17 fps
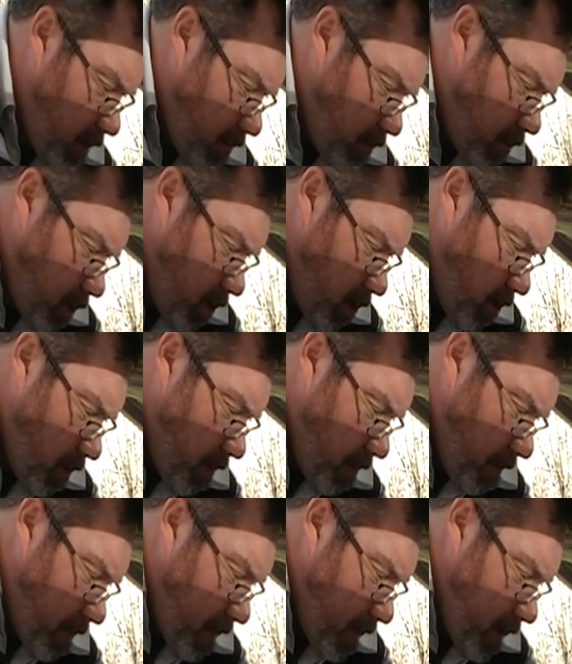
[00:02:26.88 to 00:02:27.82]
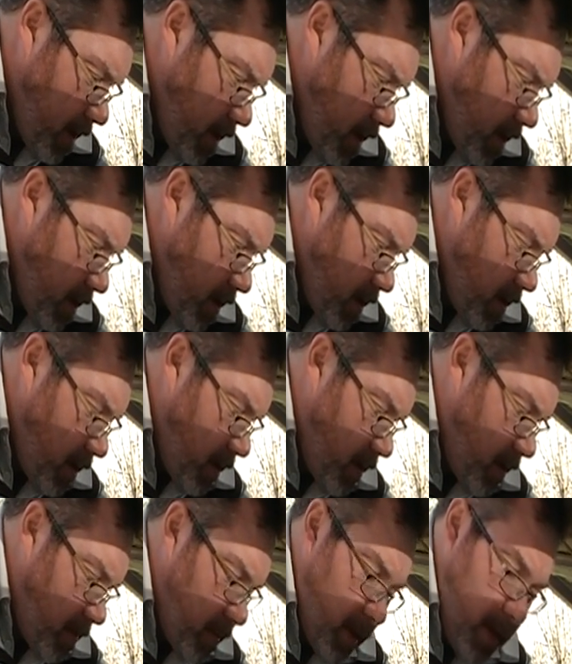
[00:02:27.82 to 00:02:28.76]
below.
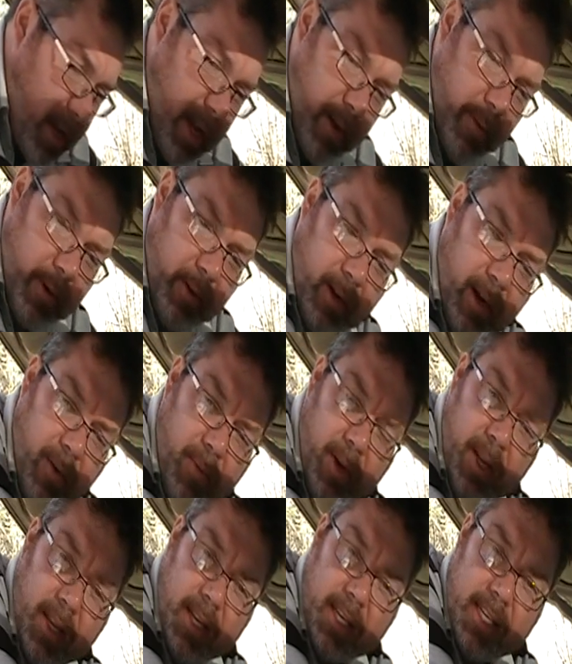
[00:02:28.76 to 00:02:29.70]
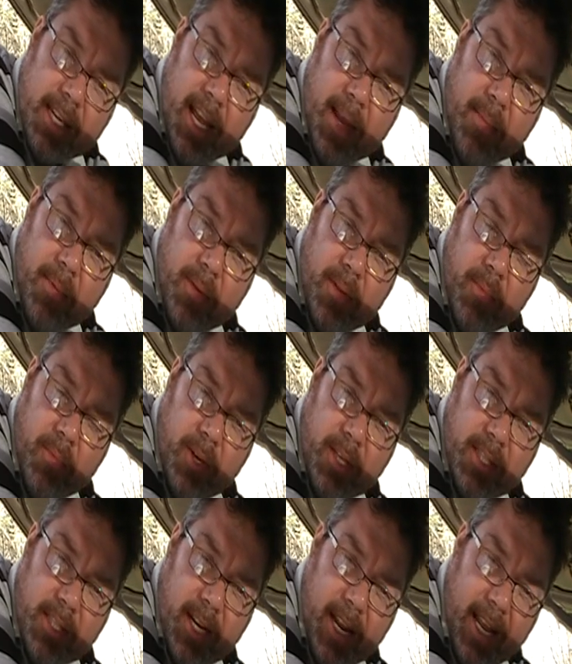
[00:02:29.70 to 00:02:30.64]
I went around one at a time with the
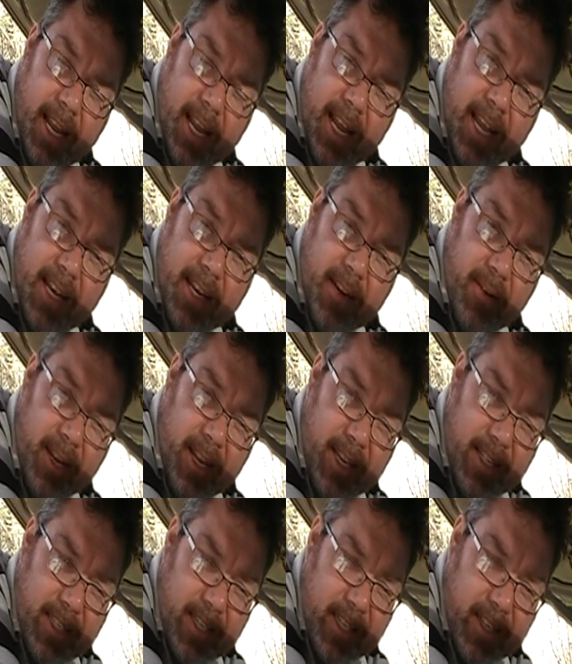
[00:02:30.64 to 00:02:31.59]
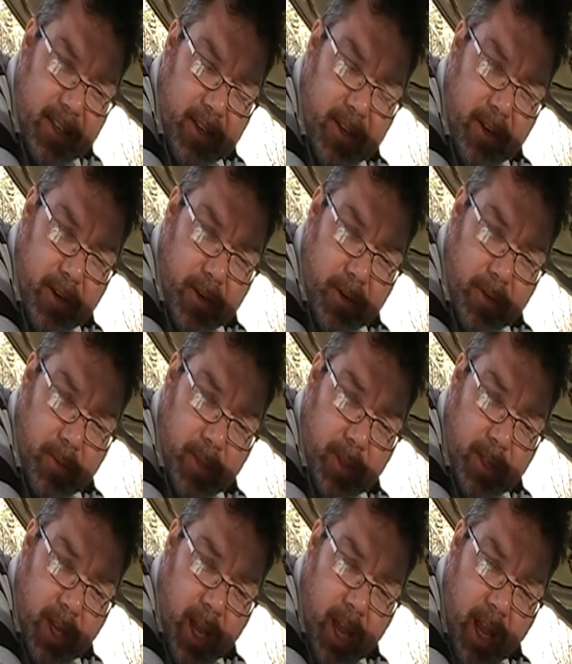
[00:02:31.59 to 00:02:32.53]
ones that I had. I had 6 other used
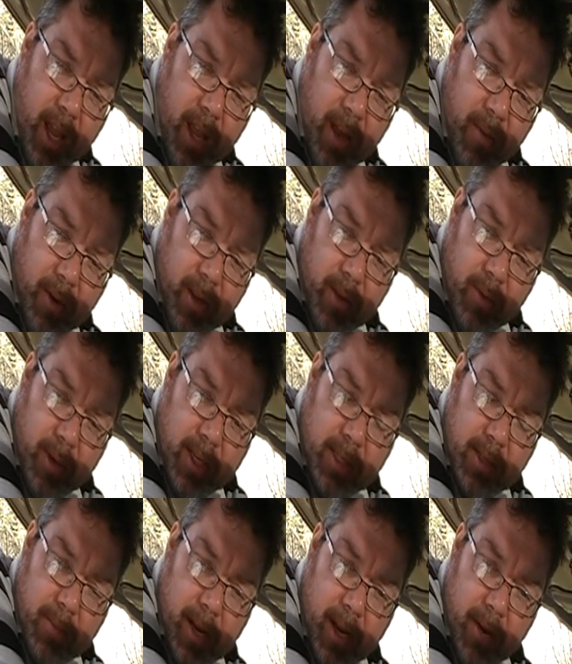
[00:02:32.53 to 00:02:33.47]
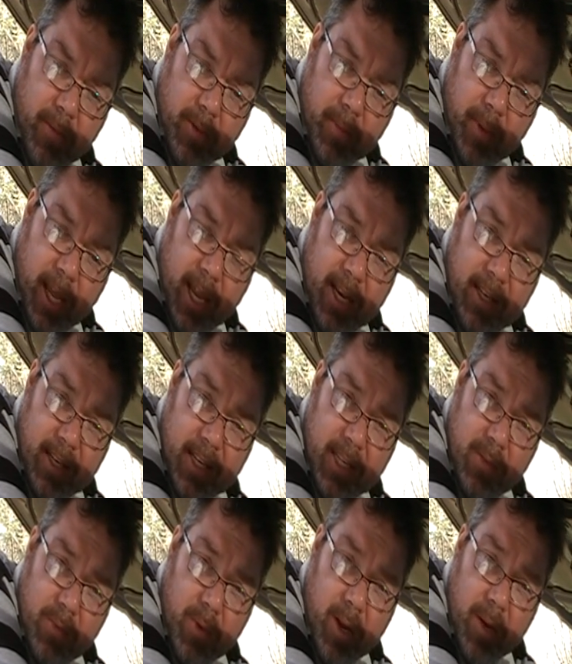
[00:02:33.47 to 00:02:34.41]
ones. One of the ones in mine was bad, at
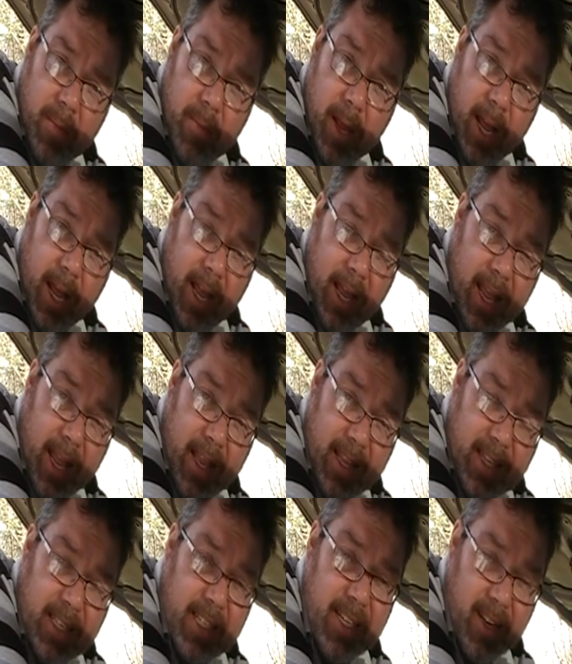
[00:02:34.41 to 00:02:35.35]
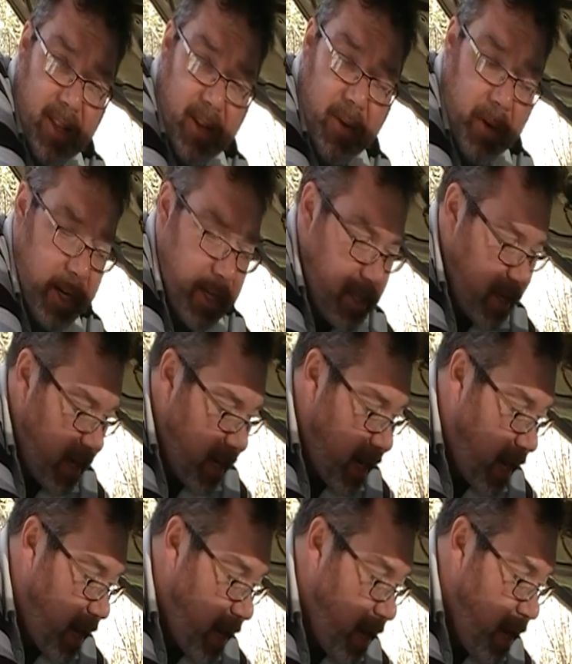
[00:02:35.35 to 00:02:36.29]
least one. And this is another question I
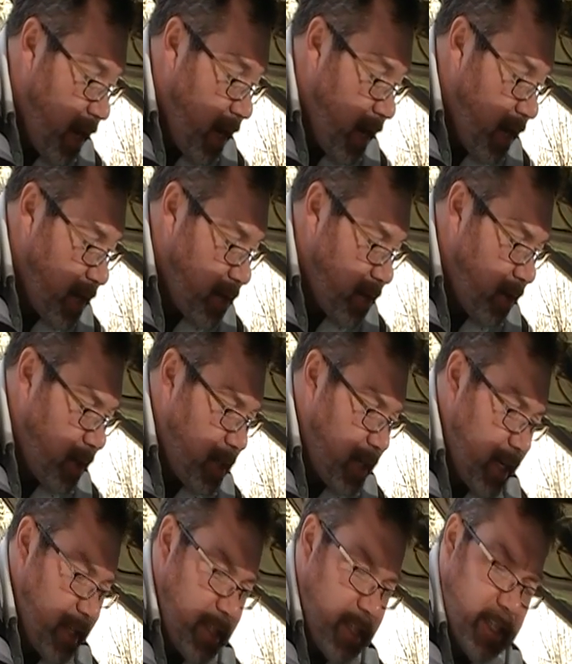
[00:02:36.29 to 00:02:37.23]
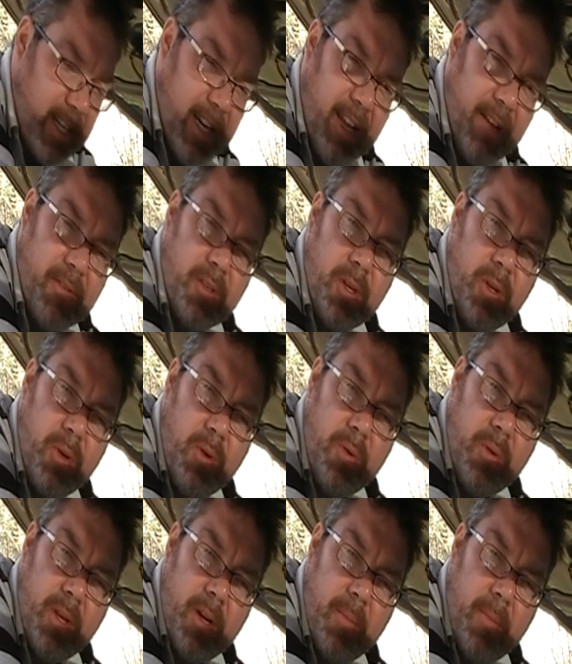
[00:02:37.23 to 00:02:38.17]
got. Is there a chance that you can have 2
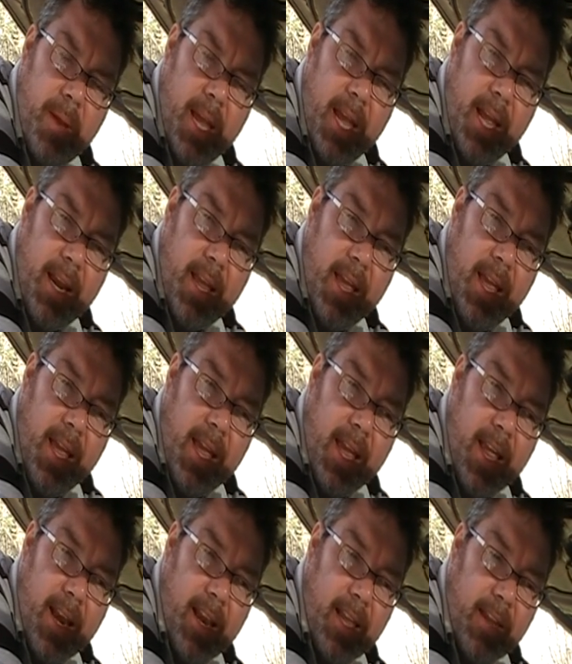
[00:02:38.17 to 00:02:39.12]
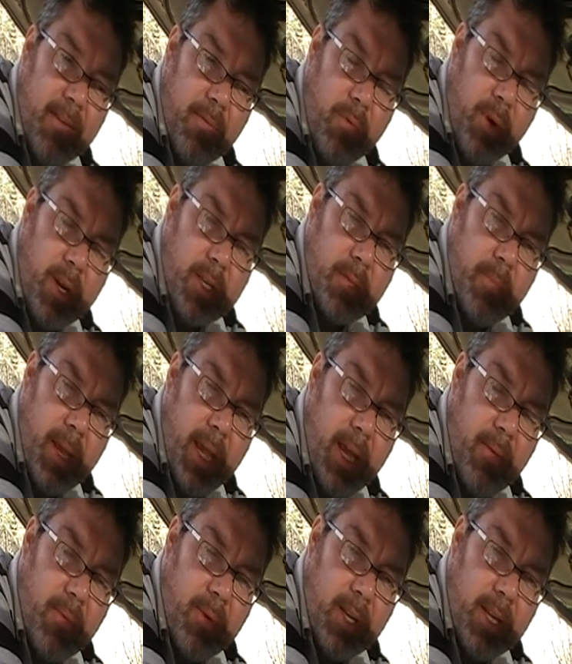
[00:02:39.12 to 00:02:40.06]
that are bad? And like, if one's bad,
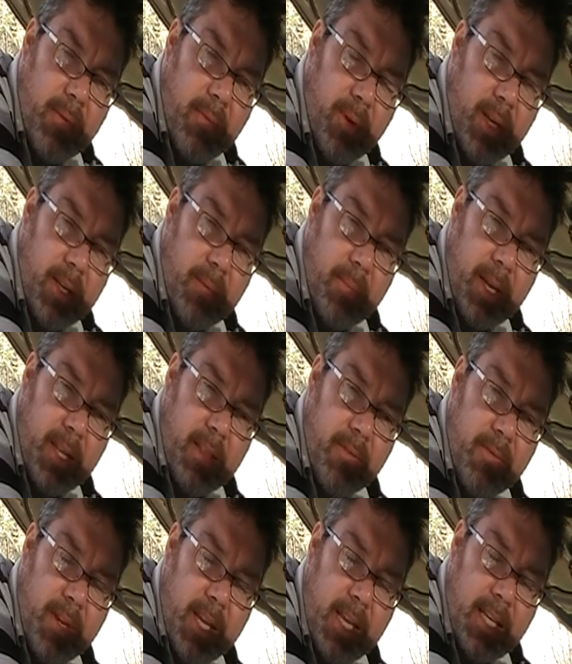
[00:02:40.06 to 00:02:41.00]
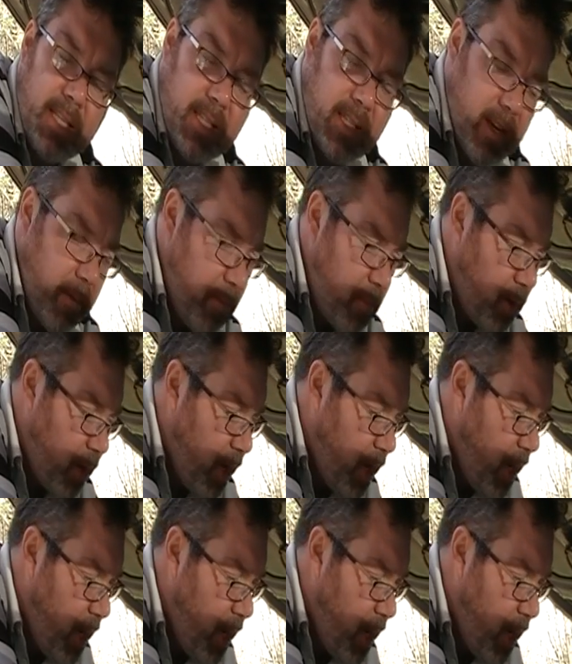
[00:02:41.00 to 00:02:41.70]
will it make the van stumble